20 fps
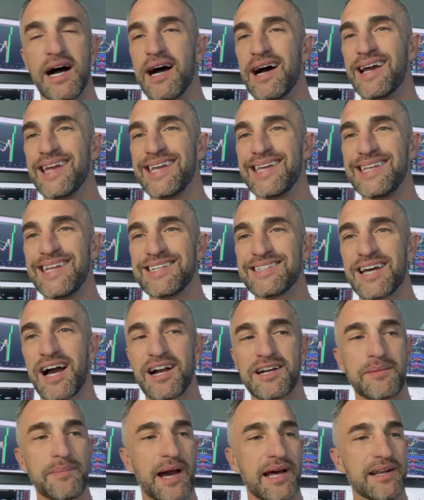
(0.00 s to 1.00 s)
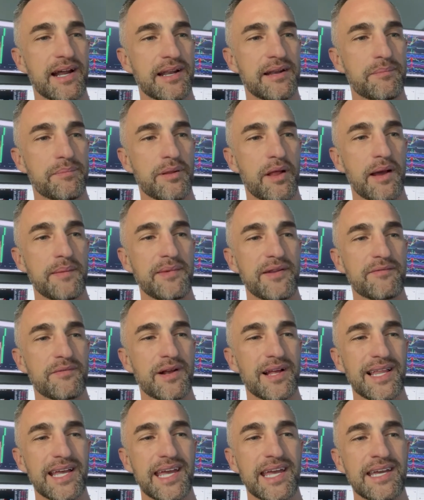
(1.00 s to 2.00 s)
he didn't talk about unemployment,
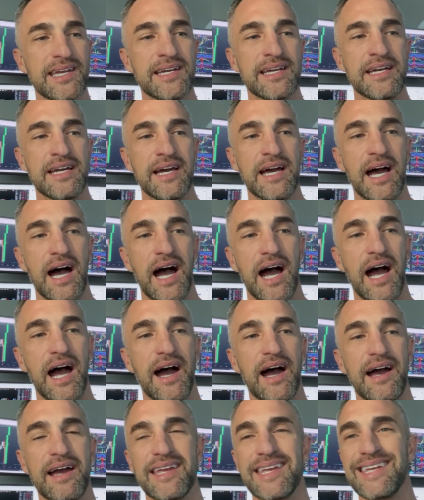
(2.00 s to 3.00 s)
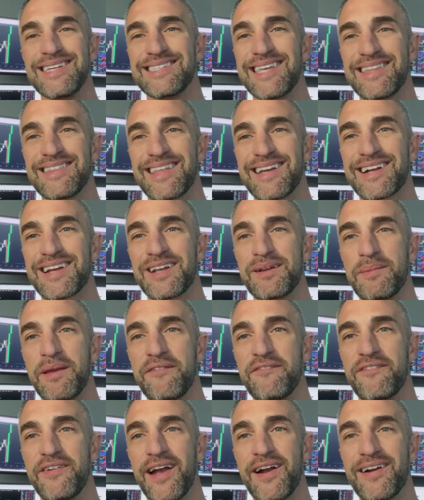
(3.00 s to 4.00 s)
really. Uh, he said they're going to be
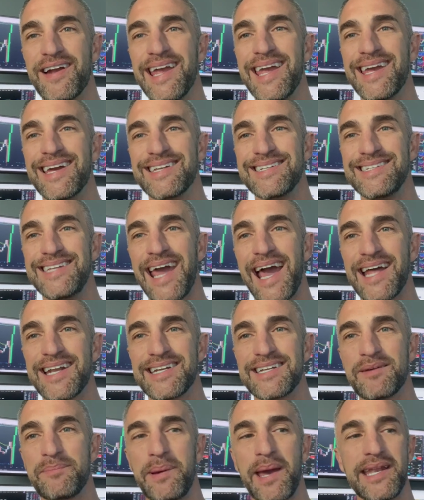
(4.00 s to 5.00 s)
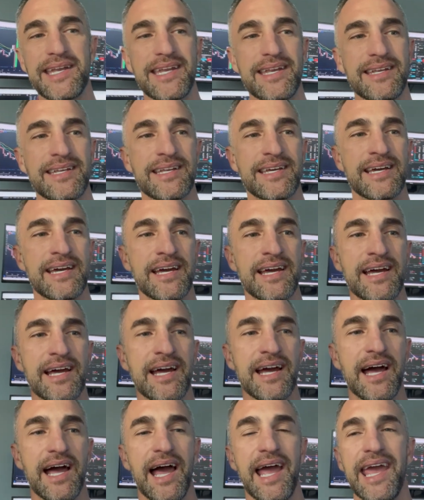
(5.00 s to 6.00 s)
very data dependent
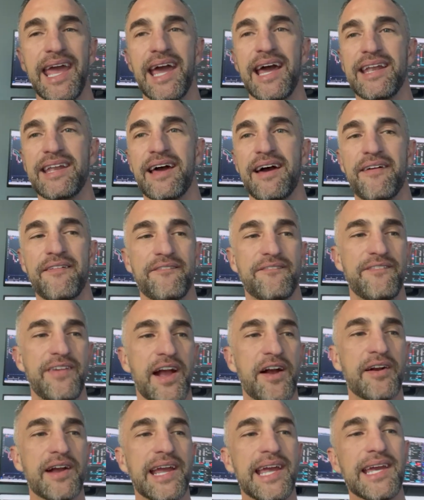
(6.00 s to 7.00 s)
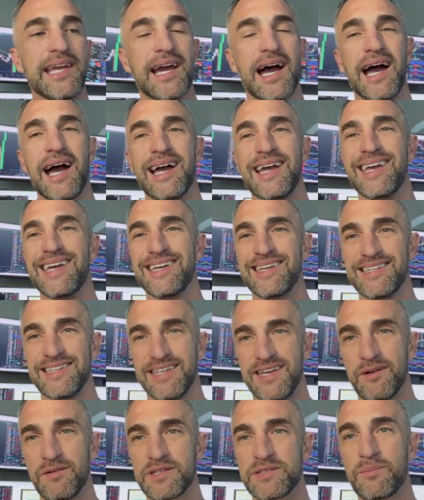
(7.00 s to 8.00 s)
and very, uh, it,
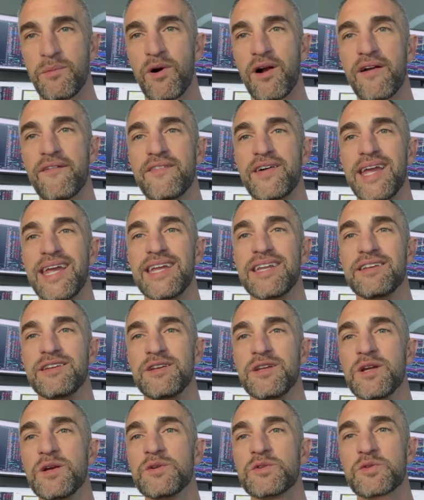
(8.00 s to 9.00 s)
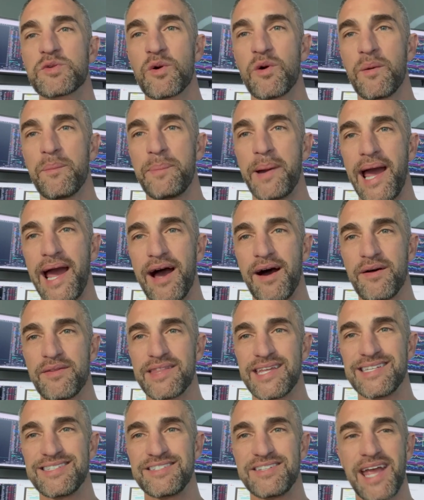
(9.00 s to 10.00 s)
it was more of a neutral Powell,
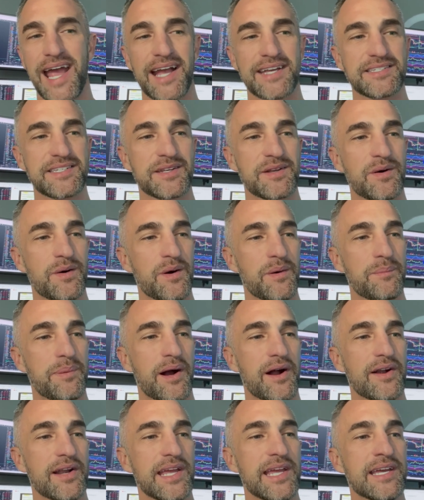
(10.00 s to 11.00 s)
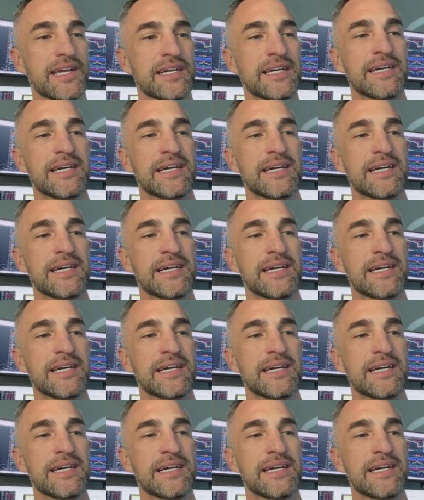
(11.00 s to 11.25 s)
this Jackson Hole party.